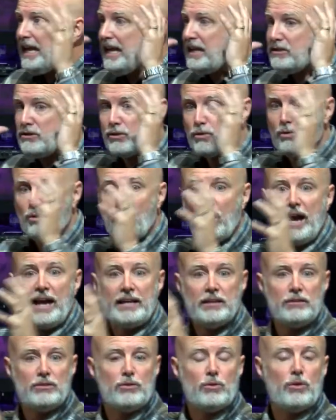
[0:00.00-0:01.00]
in the
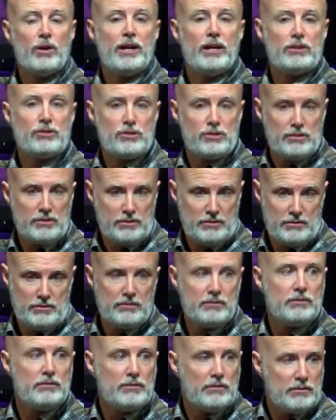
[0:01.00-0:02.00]
right direction.
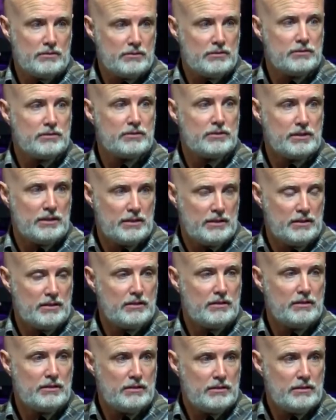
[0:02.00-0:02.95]
Amen. See?